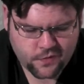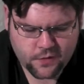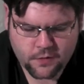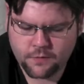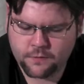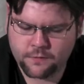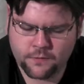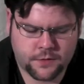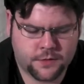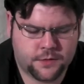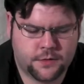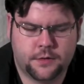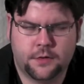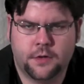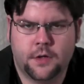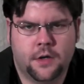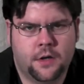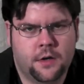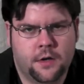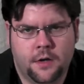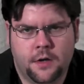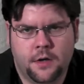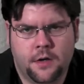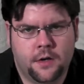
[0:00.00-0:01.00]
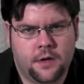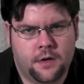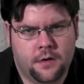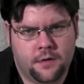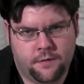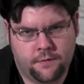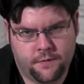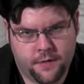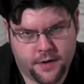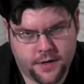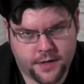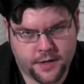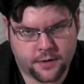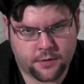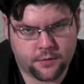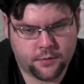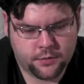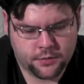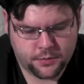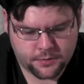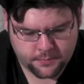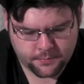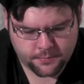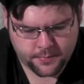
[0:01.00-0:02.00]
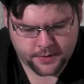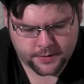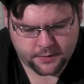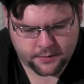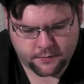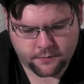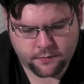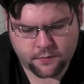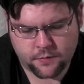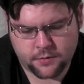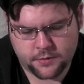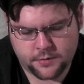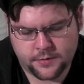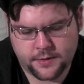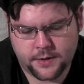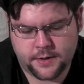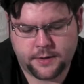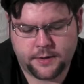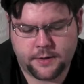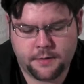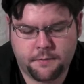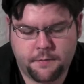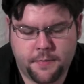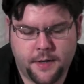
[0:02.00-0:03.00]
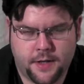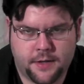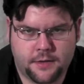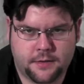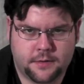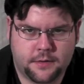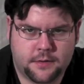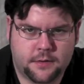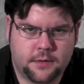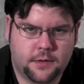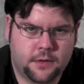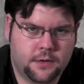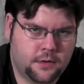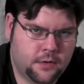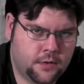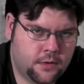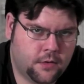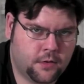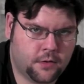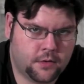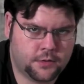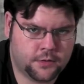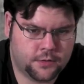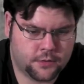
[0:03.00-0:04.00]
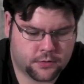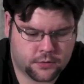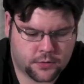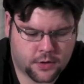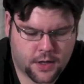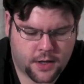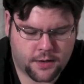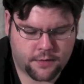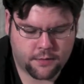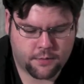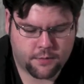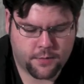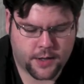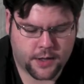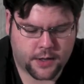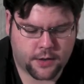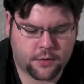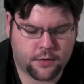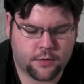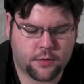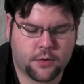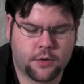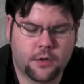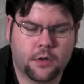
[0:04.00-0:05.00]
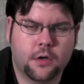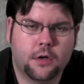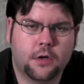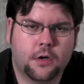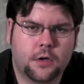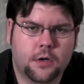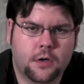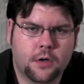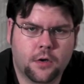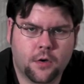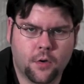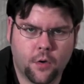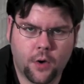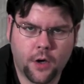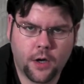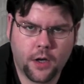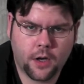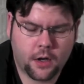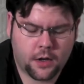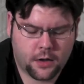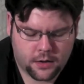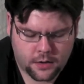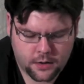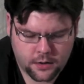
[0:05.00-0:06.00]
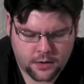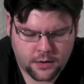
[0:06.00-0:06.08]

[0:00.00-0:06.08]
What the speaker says: was very good, but of course that depends on how you make your coil.